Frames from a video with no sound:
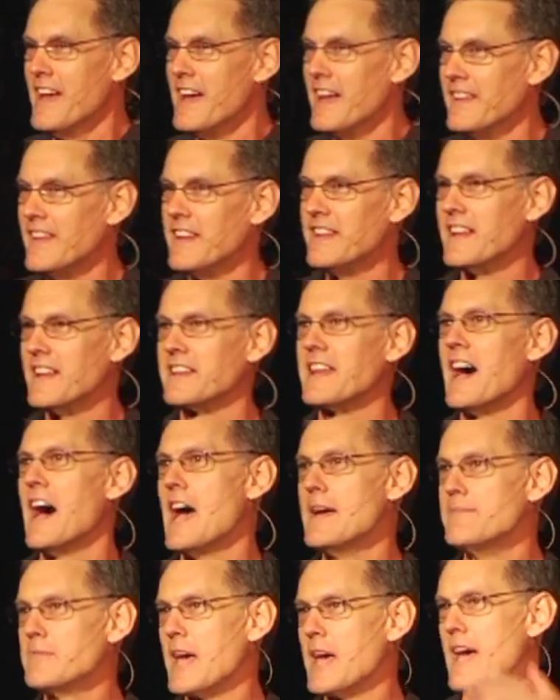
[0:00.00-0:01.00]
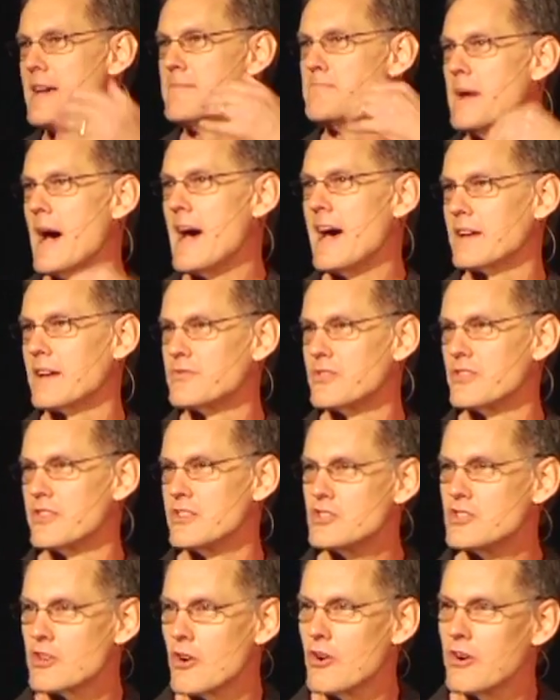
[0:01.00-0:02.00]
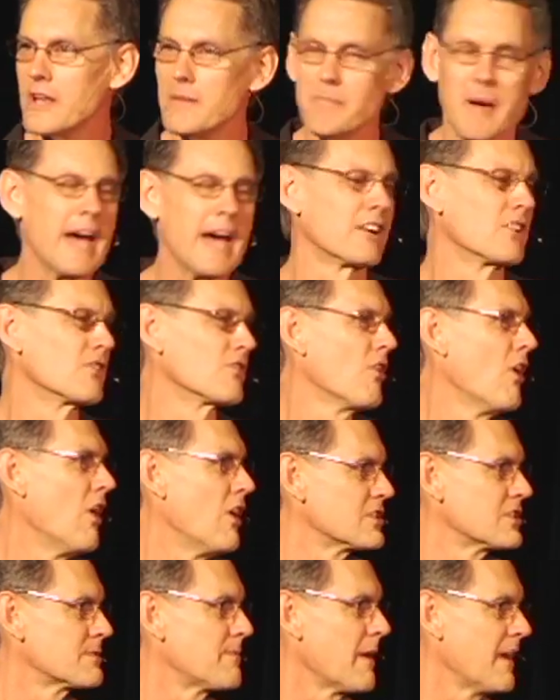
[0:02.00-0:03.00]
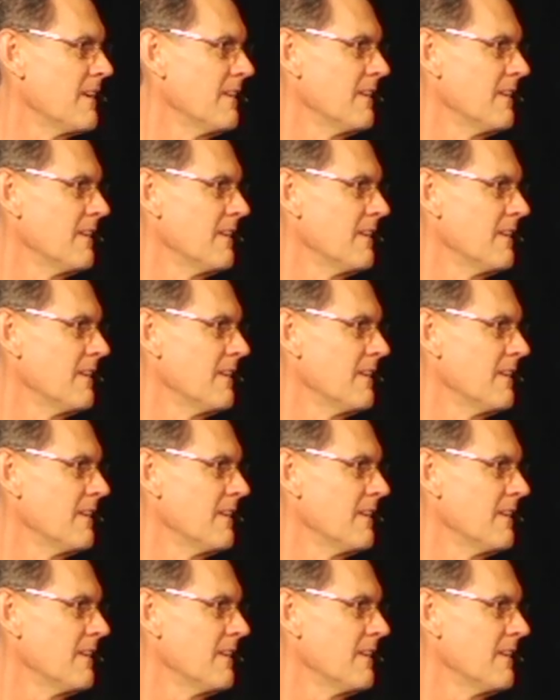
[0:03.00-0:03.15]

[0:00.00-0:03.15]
the time came back for the journey back across